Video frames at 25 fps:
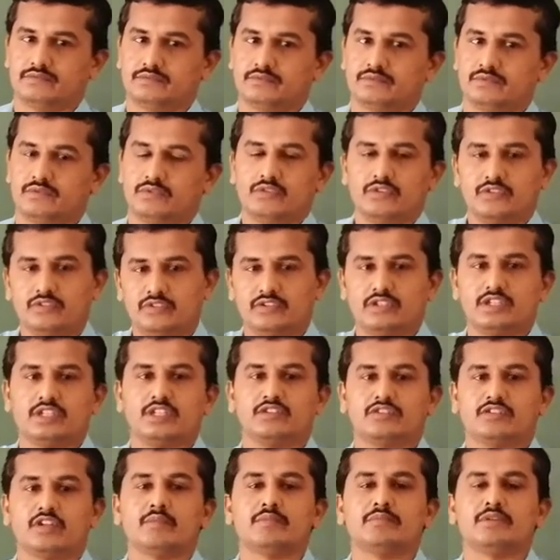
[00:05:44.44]
So,
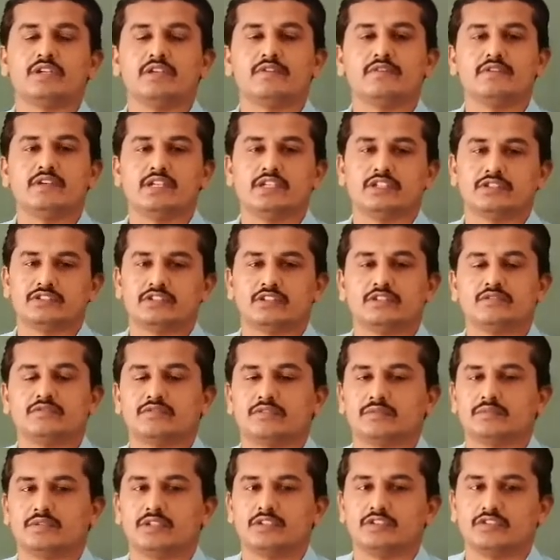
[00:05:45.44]
some deviation
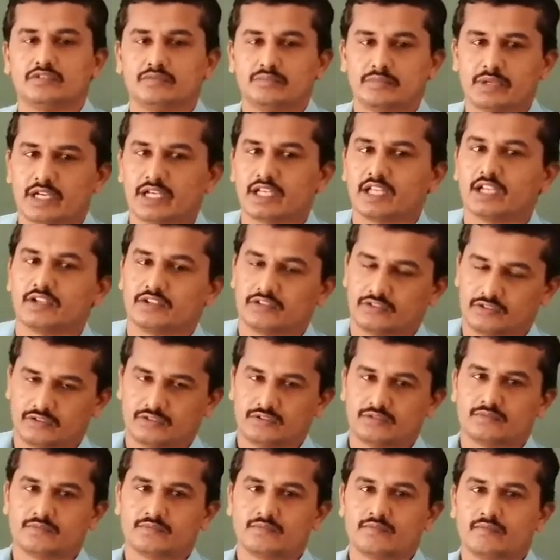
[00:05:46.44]
from this Mendel's.
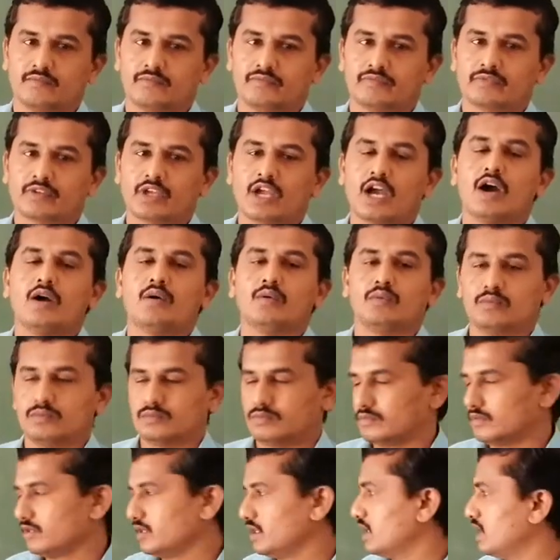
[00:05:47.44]

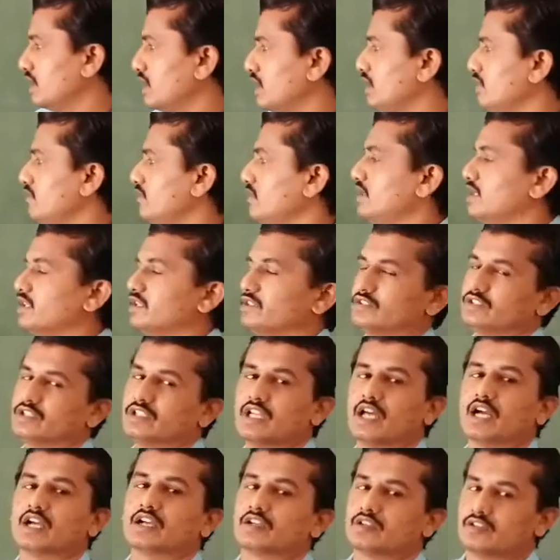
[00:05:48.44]
How the
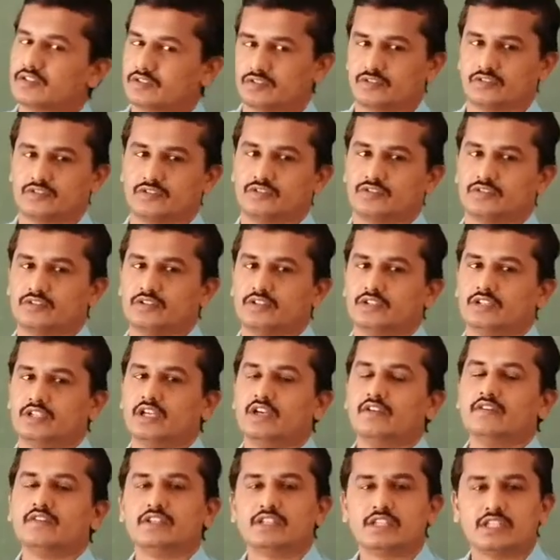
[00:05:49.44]
deviation occurs?
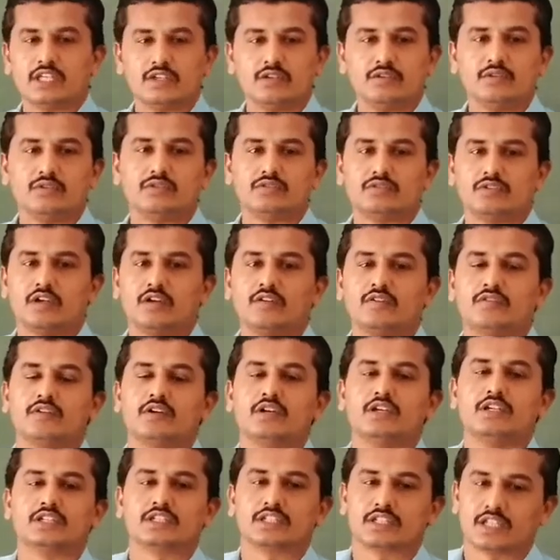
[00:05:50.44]
With the use of
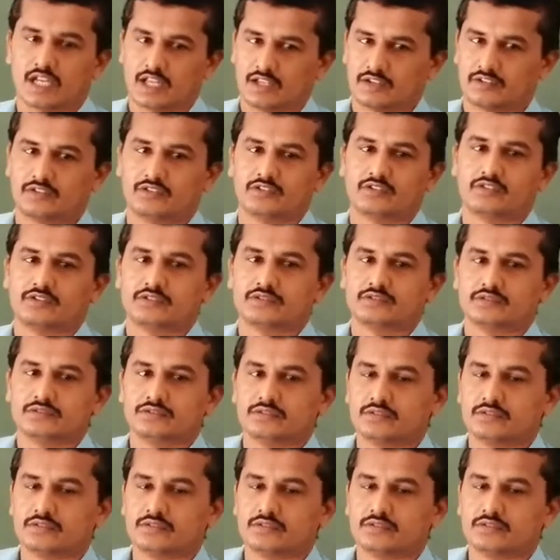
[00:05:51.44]
cross.